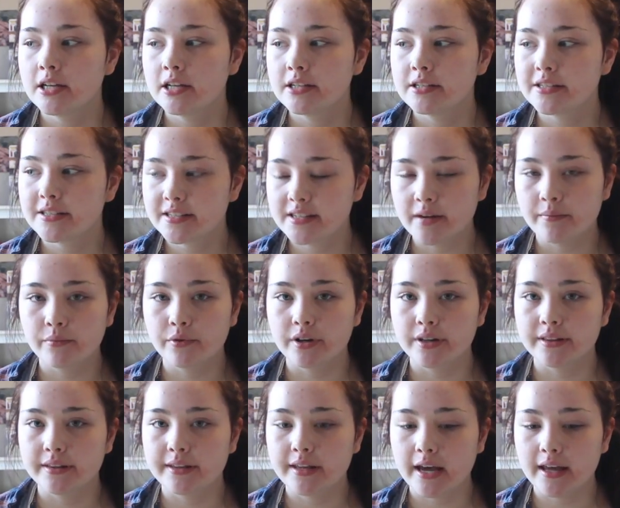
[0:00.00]

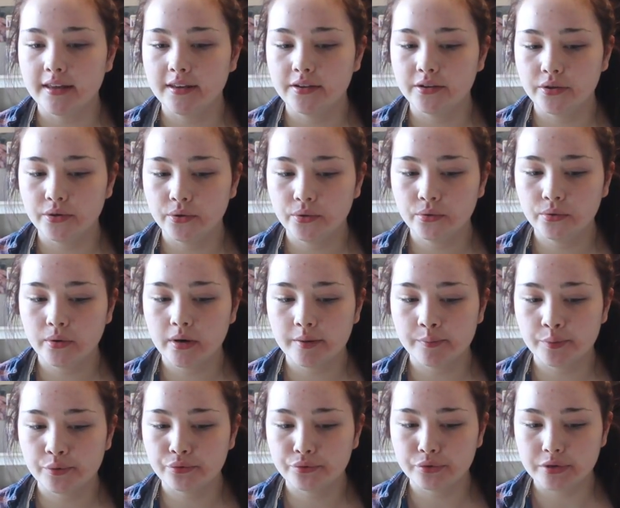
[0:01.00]
someone that you
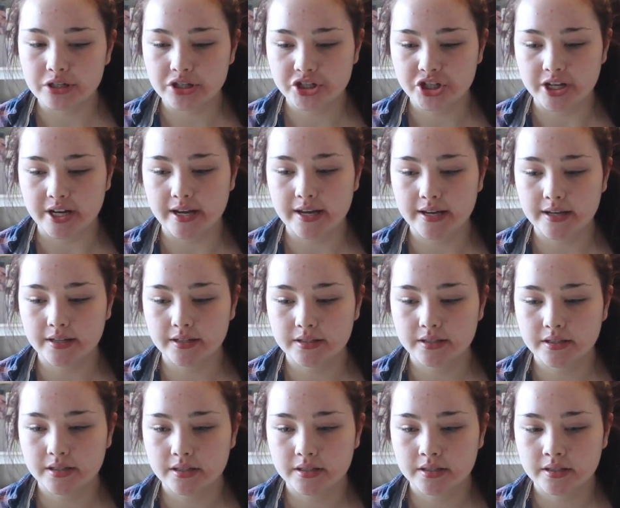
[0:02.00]
appreciate,
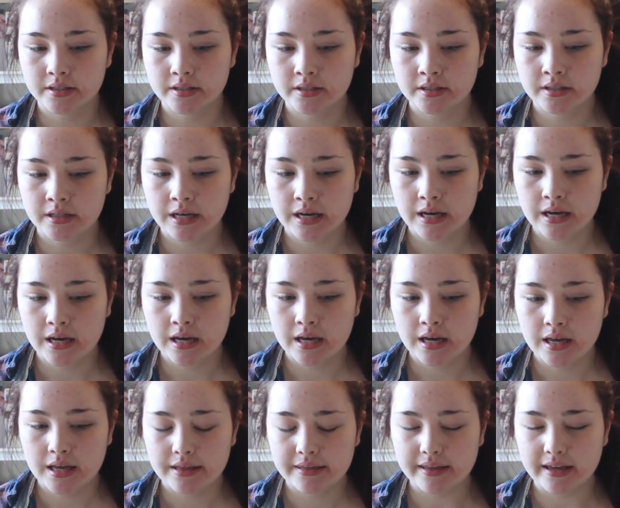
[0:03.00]

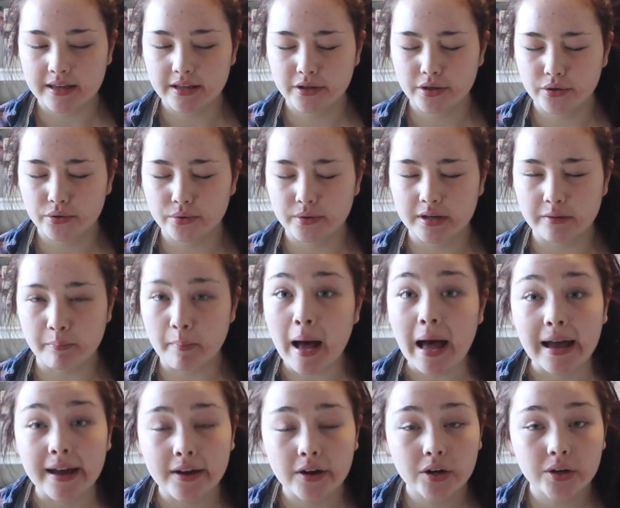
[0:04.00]
that you
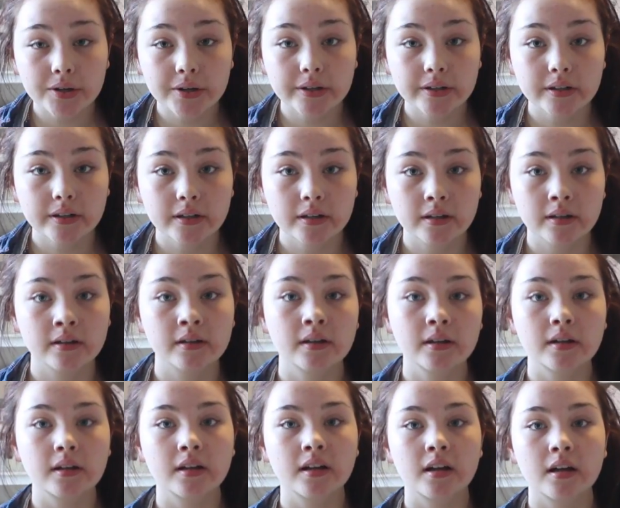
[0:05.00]
admire,
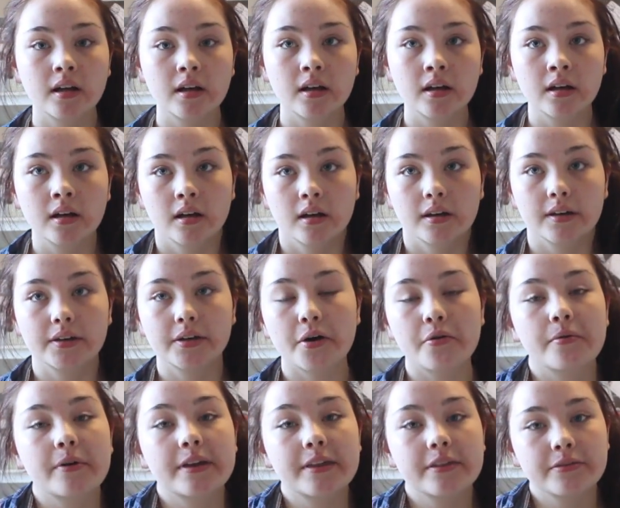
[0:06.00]

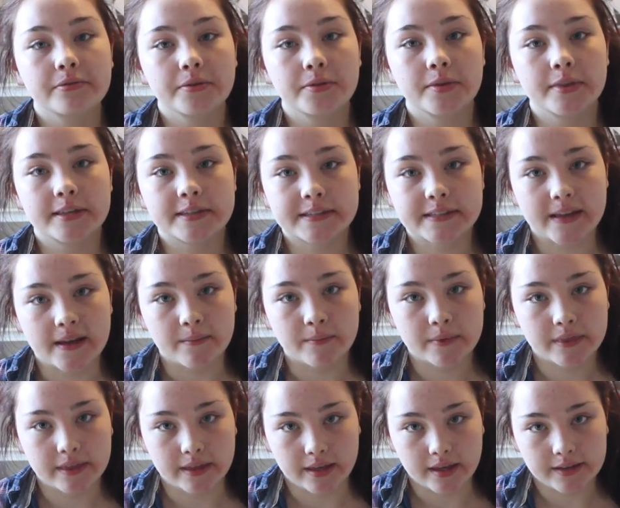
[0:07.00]
going through the same
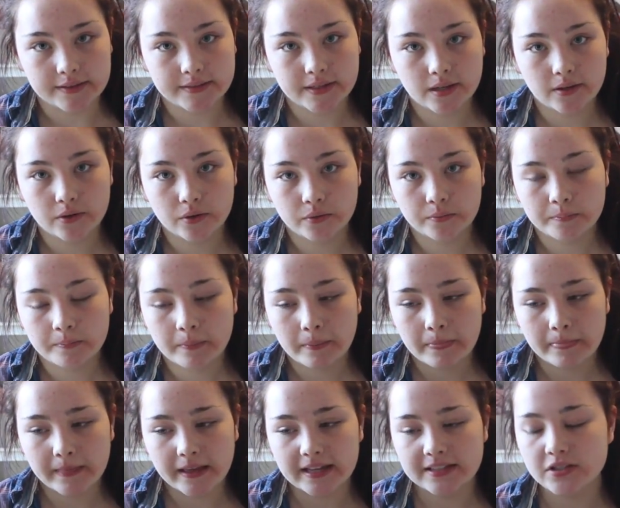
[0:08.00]
thing as you,
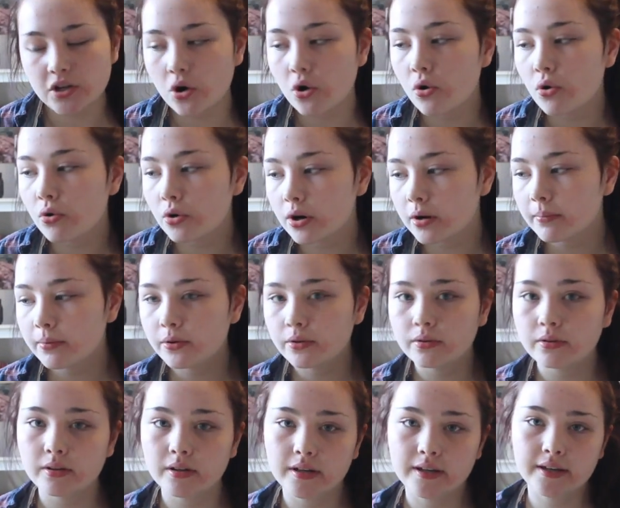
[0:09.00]
it's a
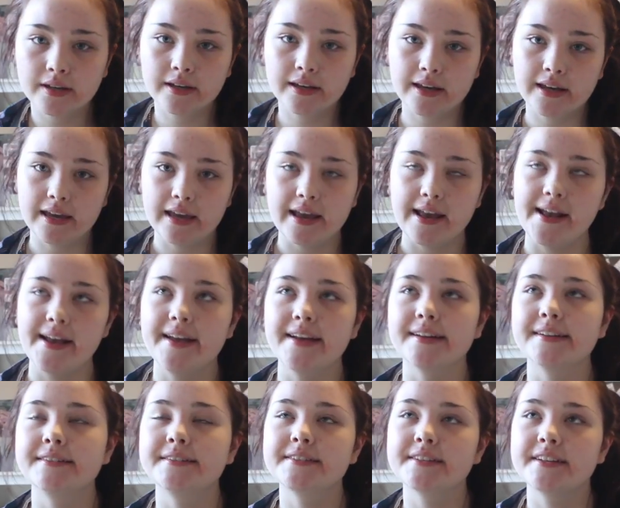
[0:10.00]
horrible
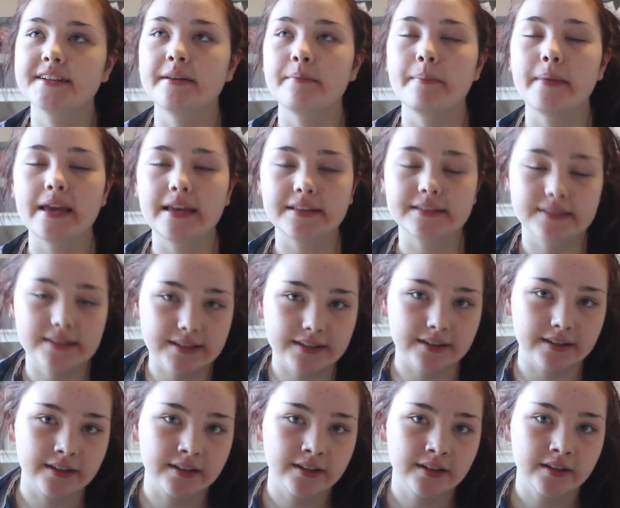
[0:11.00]
and an
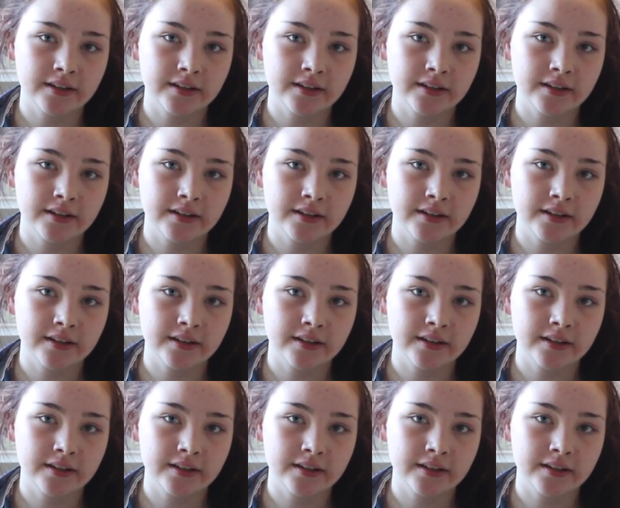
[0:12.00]
amazing